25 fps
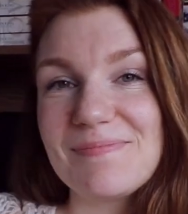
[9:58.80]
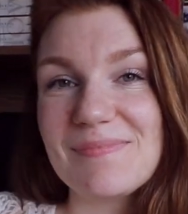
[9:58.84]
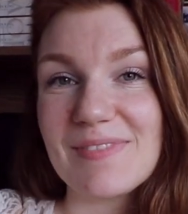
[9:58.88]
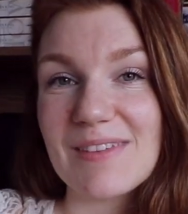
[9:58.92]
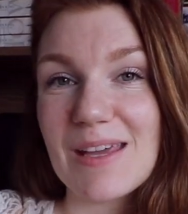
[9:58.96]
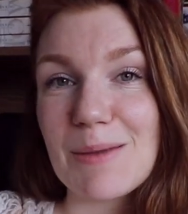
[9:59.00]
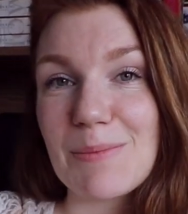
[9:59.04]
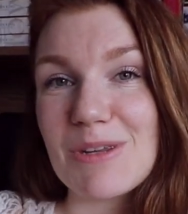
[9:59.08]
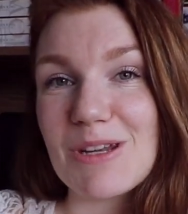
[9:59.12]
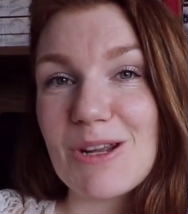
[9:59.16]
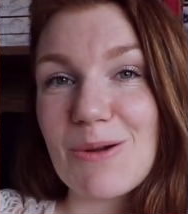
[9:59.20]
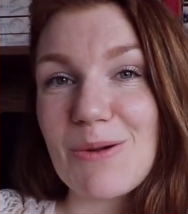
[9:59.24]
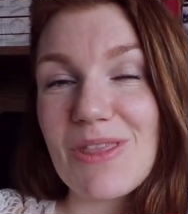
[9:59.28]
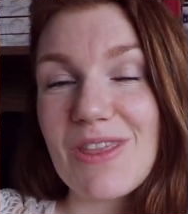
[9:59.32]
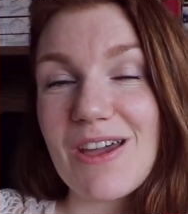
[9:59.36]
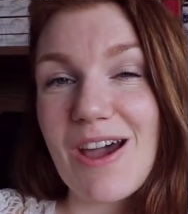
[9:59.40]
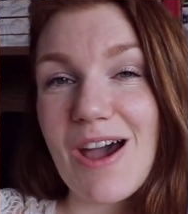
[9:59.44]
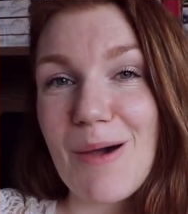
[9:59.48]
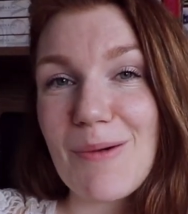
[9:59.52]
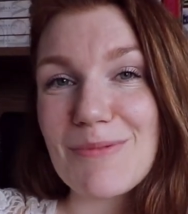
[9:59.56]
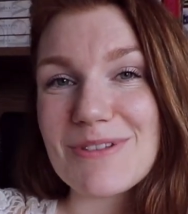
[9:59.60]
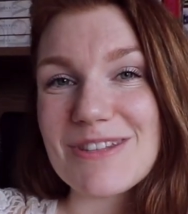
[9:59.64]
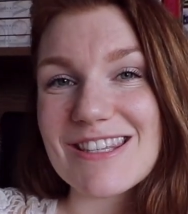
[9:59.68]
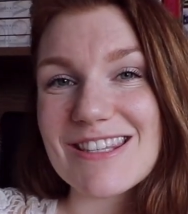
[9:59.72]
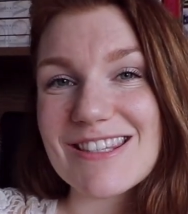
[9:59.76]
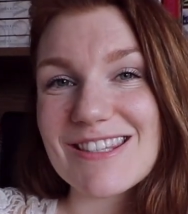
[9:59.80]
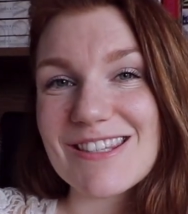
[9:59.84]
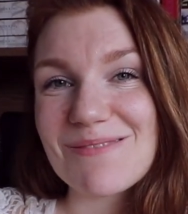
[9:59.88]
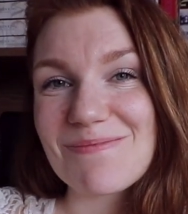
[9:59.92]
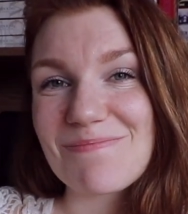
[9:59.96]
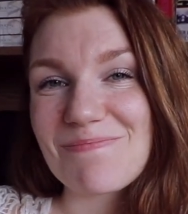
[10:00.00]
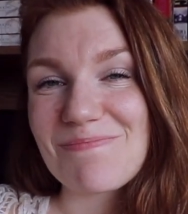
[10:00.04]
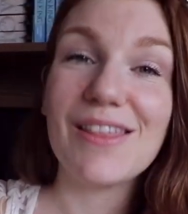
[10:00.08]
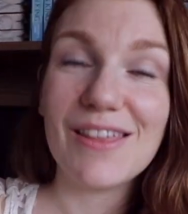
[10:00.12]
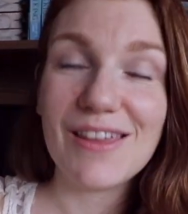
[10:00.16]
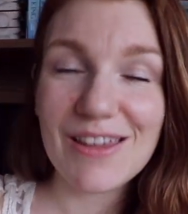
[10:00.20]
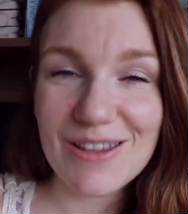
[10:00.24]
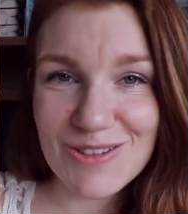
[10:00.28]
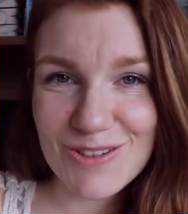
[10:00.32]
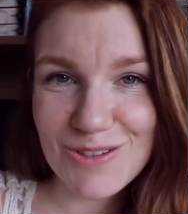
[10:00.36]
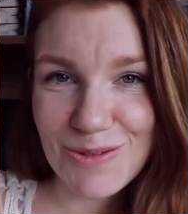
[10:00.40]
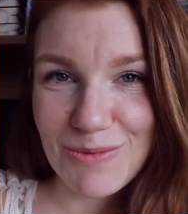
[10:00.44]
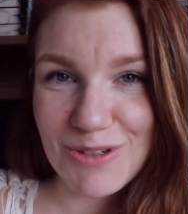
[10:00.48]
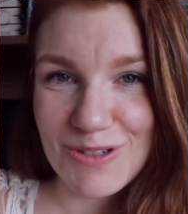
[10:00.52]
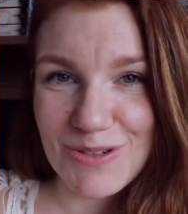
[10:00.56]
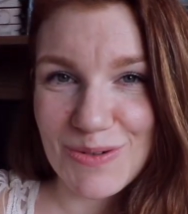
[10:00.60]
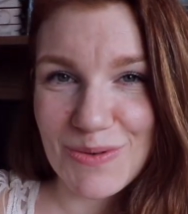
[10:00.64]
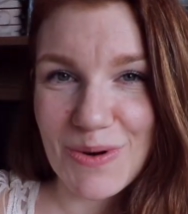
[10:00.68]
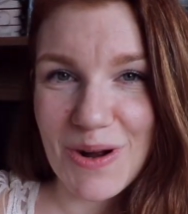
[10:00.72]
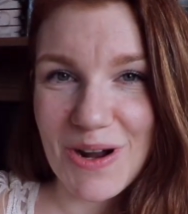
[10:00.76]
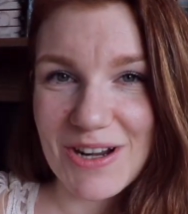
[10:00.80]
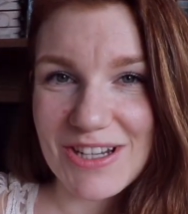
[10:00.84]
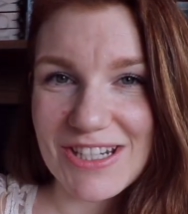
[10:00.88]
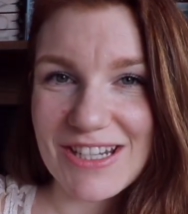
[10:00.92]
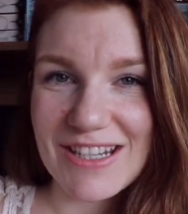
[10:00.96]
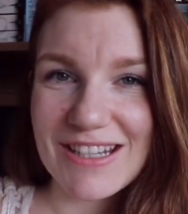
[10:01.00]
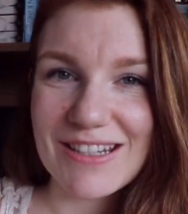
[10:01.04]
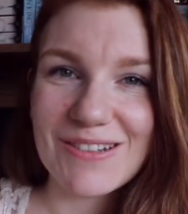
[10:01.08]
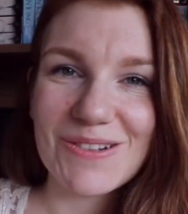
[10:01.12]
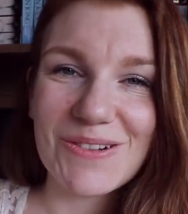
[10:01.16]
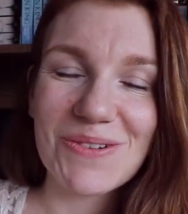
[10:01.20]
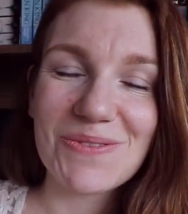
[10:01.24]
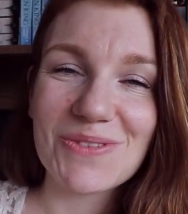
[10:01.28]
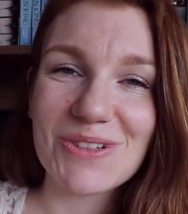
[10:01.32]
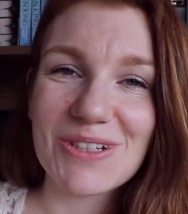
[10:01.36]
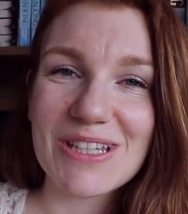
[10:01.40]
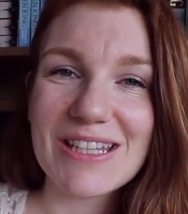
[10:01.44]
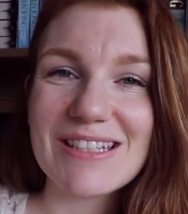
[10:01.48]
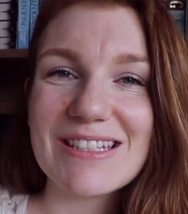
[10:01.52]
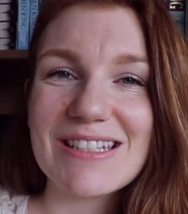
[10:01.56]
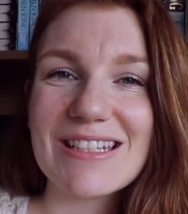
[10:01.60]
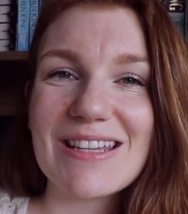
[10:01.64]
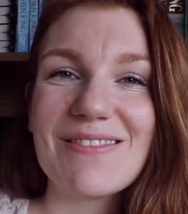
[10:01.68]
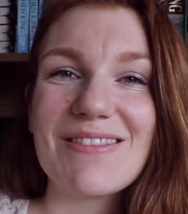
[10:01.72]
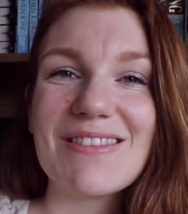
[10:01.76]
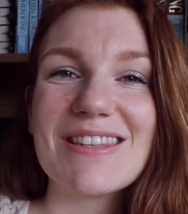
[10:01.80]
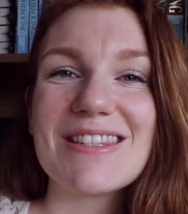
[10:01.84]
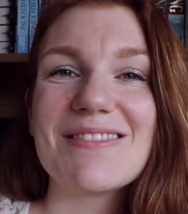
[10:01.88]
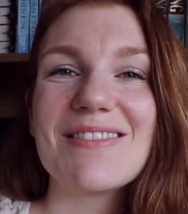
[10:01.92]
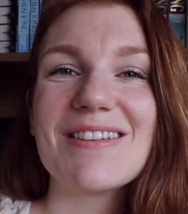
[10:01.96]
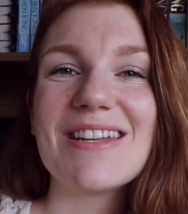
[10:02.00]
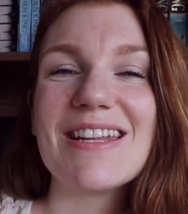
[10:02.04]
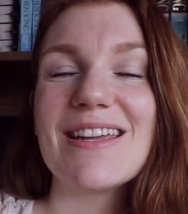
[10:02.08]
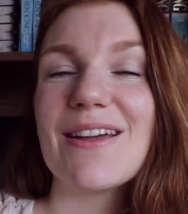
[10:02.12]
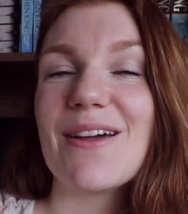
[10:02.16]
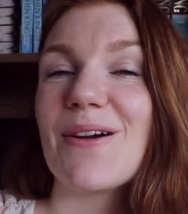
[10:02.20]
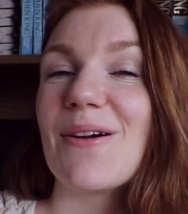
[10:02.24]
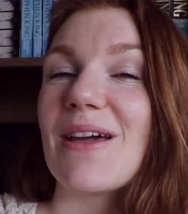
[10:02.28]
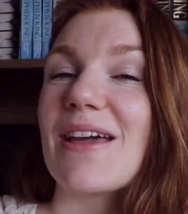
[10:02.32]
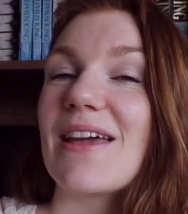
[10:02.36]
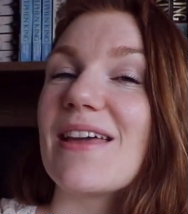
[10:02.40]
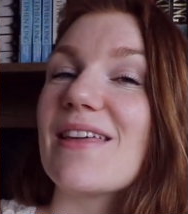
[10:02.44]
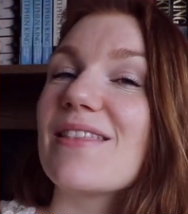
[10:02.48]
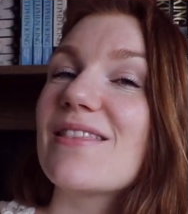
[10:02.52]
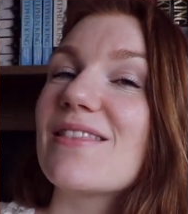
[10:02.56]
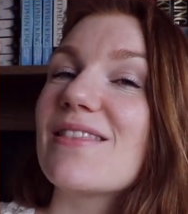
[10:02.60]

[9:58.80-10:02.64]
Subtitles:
let me know in the comments. Thank you so much for watching. Don't forget to give this video a